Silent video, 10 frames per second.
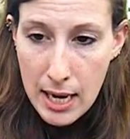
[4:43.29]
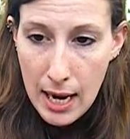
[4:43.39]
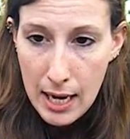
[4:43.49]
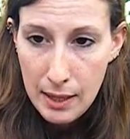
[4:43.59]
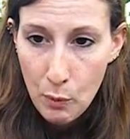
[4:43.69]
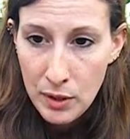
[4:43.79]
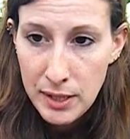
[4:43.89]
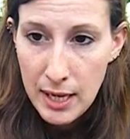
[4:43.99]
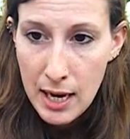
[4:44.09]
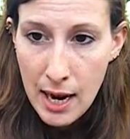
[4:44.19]
And
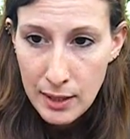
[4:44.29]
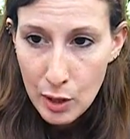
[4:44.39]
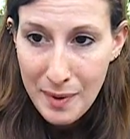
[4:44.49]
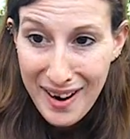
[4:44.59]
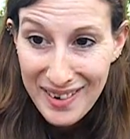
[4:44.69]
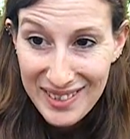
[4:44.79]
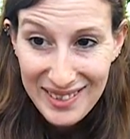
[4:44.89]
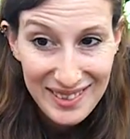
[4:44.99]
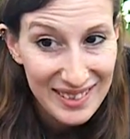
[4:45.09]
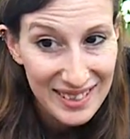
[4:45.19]
once they got to about
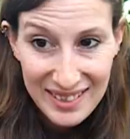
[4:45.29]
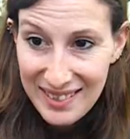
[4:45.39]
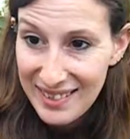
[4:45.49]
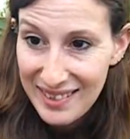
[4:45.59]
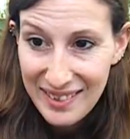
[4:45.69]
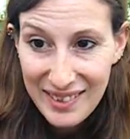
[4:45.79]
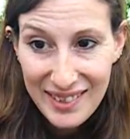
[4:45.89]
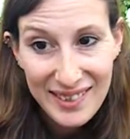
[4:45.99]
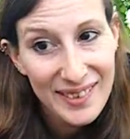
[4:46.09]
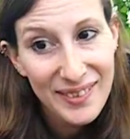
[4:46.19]

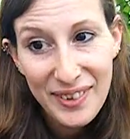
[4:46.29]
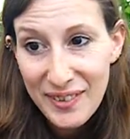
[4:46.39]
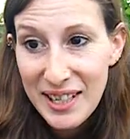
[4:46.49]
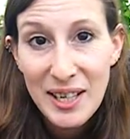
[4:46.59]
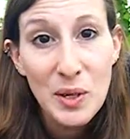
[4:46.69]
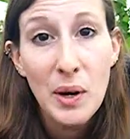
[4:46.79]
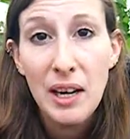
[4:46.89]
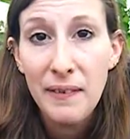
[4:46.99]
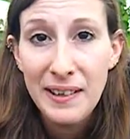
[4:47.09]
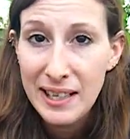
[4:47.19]

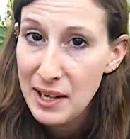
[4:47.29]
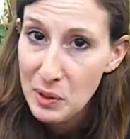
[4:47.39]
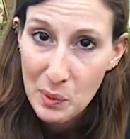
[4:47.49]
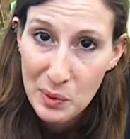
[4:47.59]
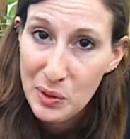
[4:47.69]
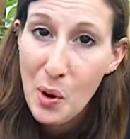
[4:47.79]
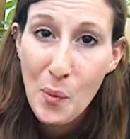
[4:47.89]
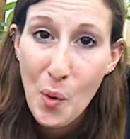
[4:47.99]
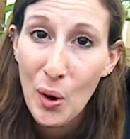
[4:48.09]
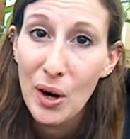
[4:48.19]
15-20 feet, I knew it was no
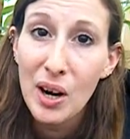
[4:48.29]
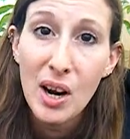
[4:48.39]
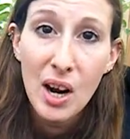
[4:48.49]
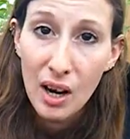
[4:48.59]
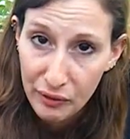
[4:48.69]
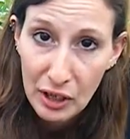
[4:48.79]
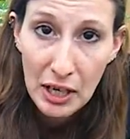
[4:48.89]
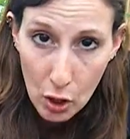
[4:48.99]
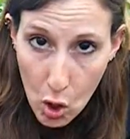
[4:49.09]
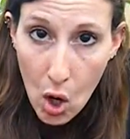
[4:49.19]
more a
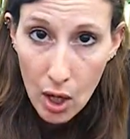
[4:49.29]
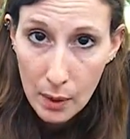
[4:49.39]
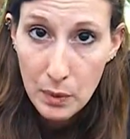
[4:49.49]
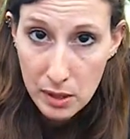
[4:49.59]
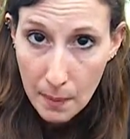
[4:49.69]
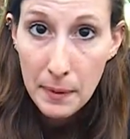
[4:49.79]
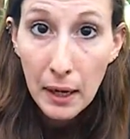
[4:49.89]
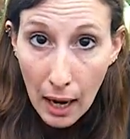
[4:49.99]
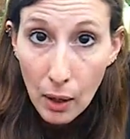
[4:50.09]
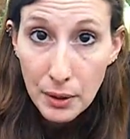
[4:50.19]
freaking car, it was
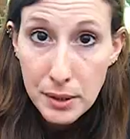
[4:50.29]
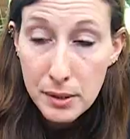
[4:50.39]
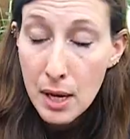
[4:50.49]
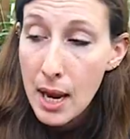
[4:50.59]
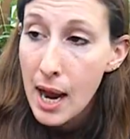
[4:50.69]
something else.